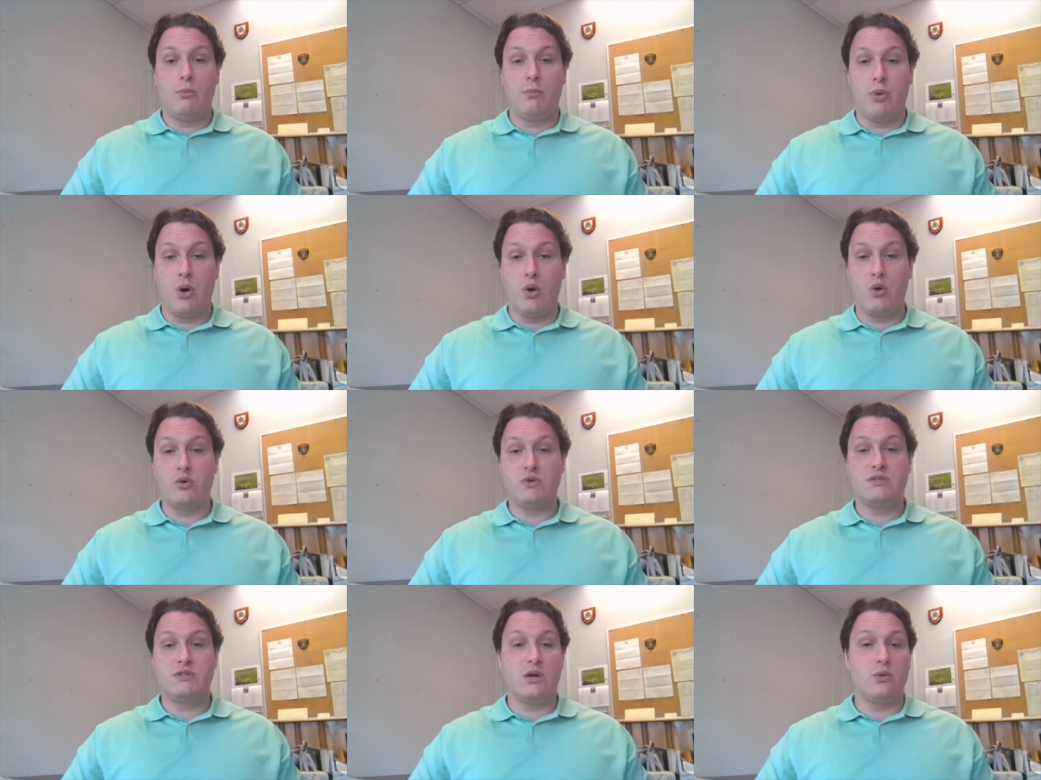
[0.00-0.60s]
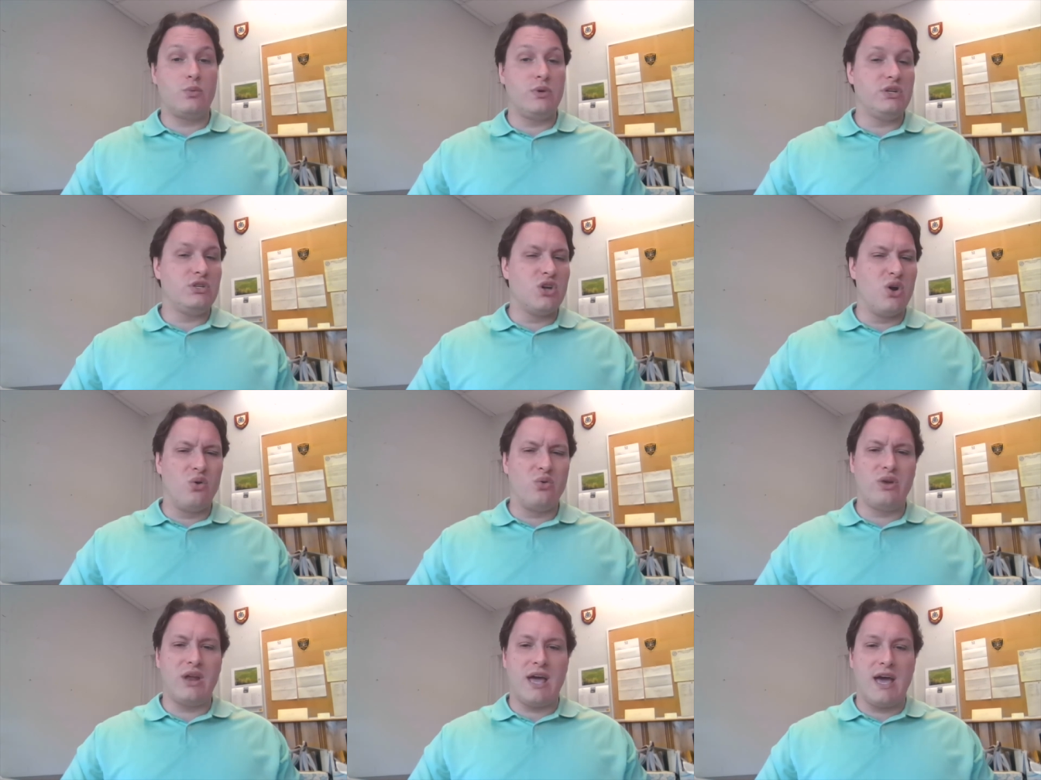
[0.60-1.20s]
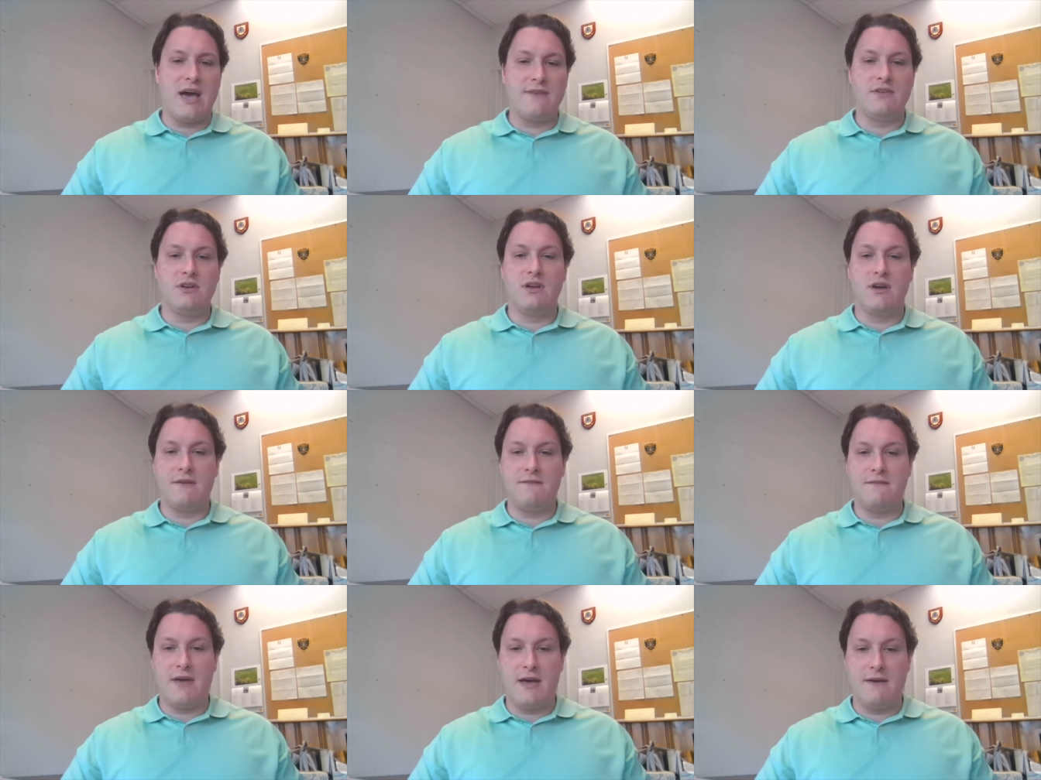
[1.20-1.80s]
pose that we don't have
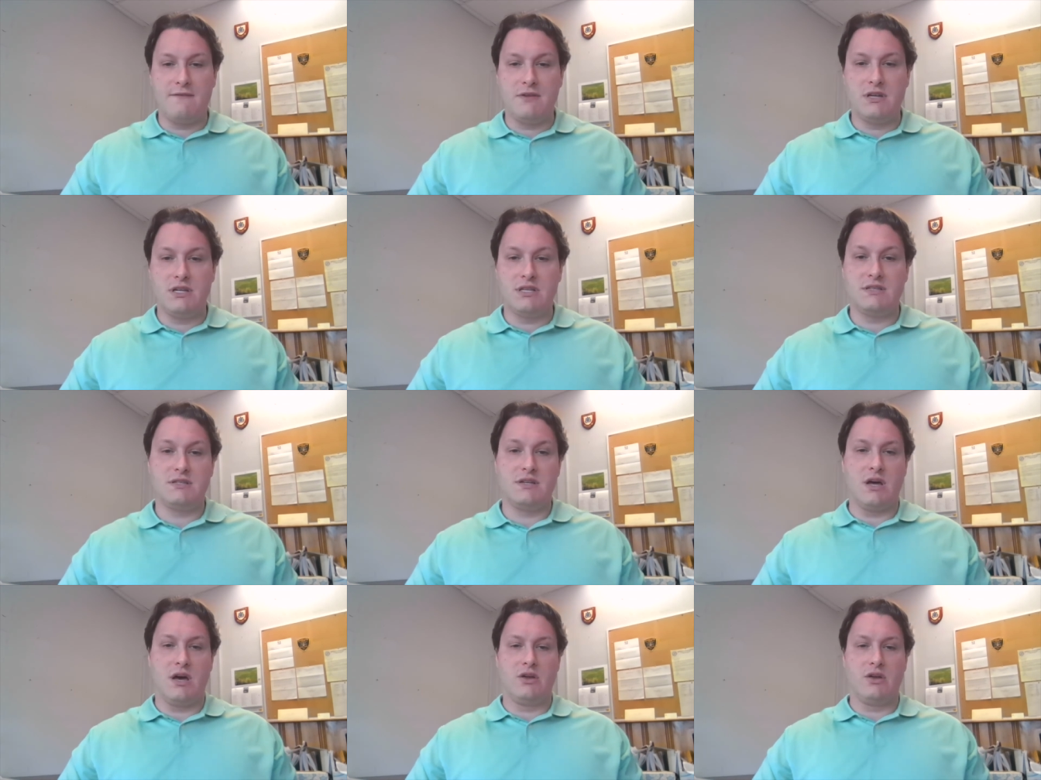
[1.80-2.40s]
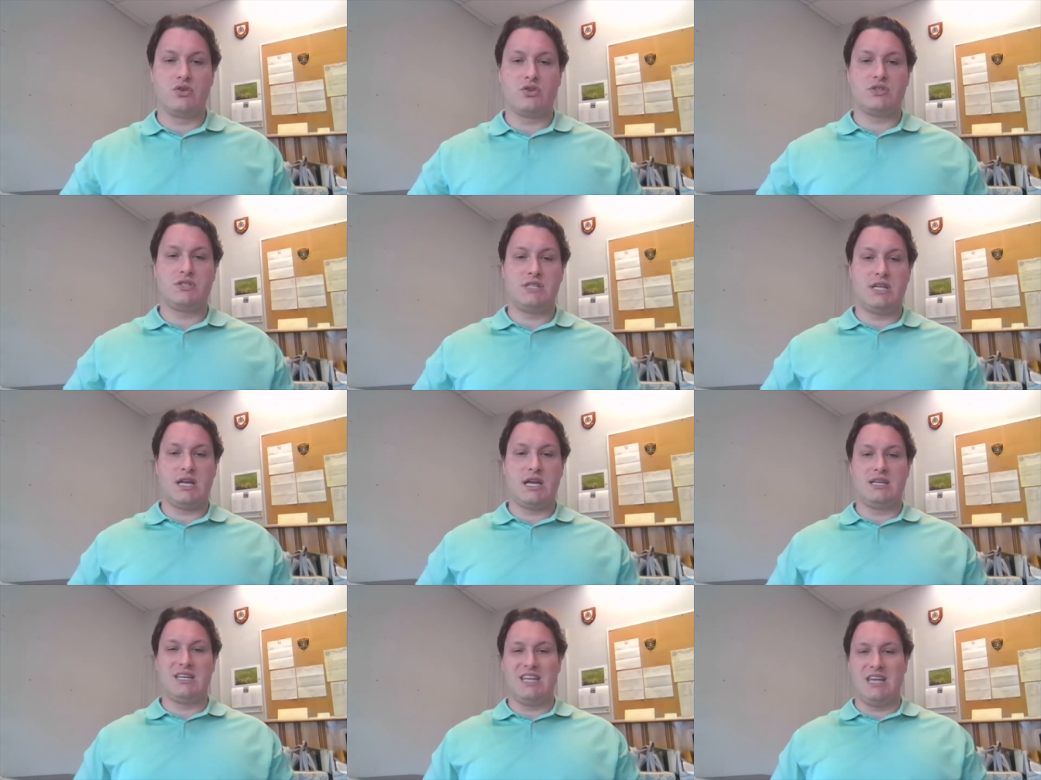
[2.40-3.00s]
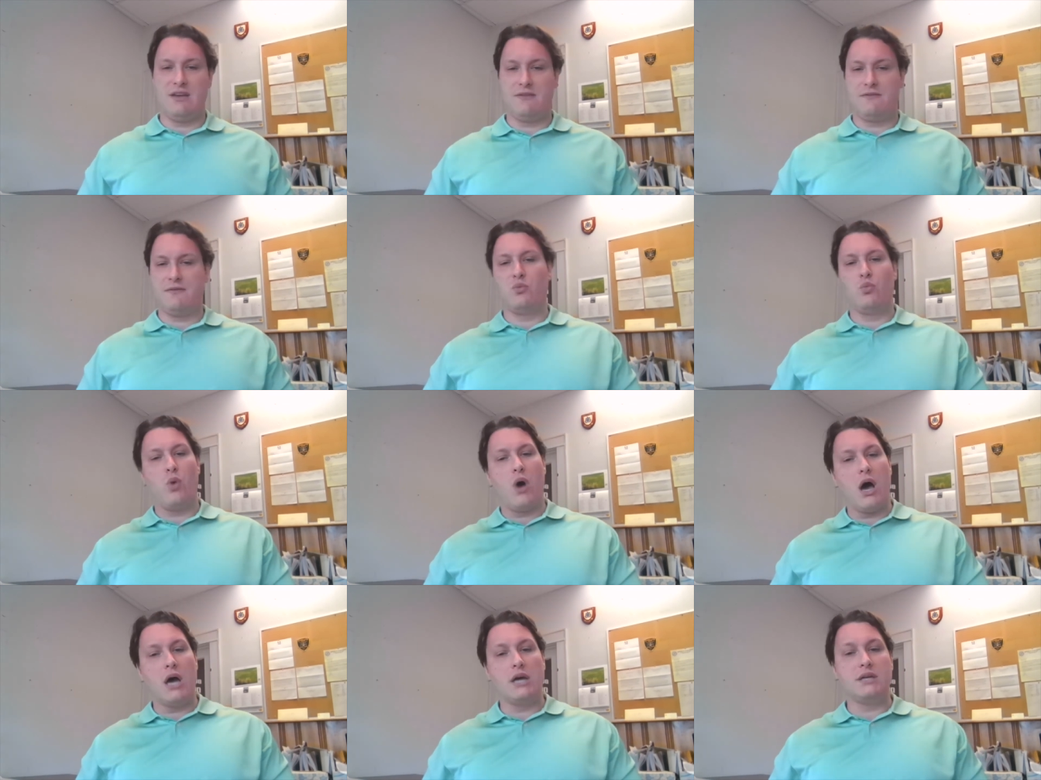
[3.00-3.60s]
enough evidence to understand if
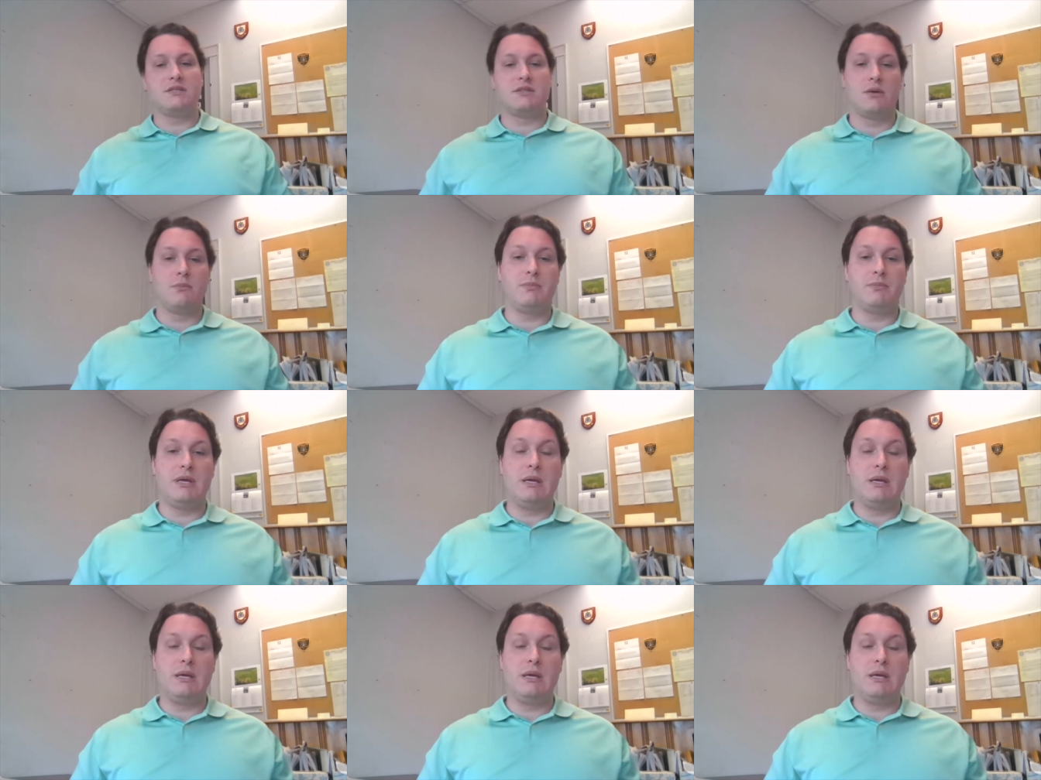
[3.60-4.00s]
and why some